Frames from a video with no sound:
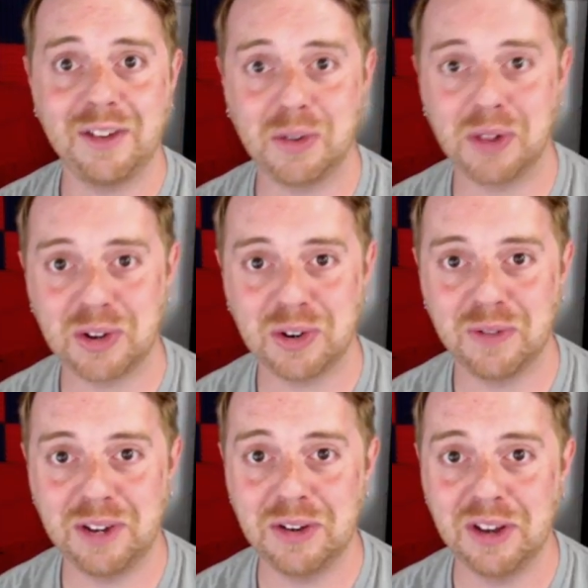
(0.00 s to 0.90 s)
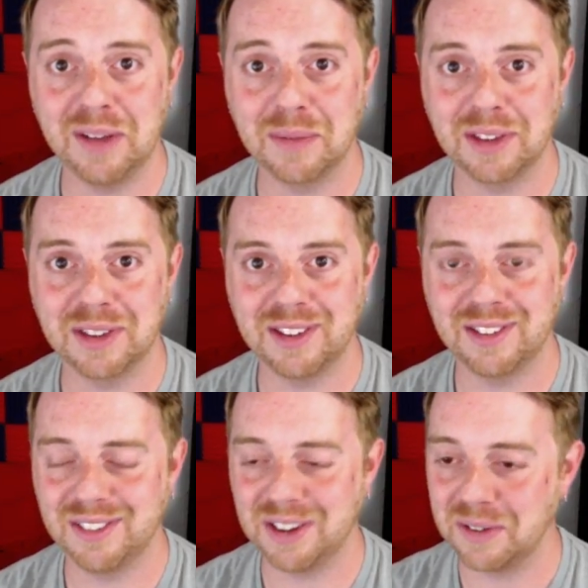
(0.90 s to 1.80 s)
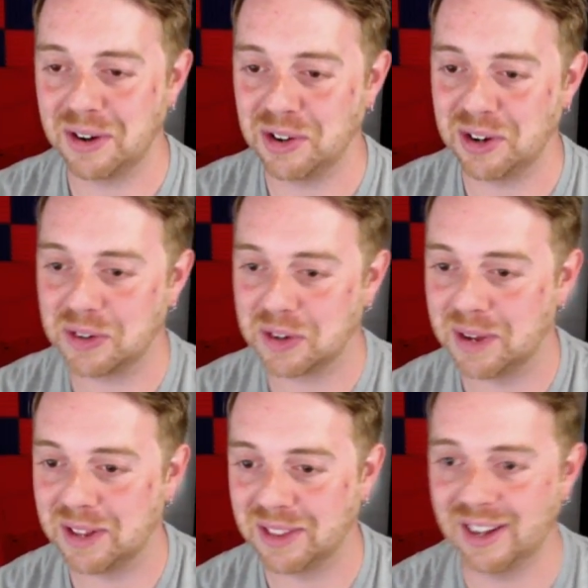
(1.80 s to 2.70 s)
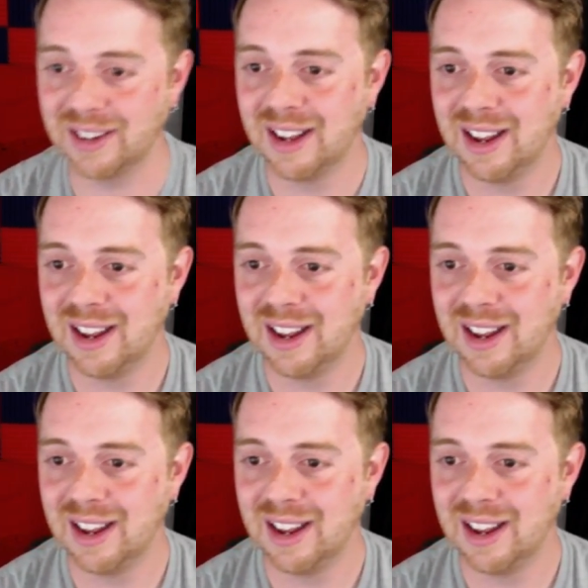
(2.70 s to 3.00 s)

collection of video games, as he's very generous about that.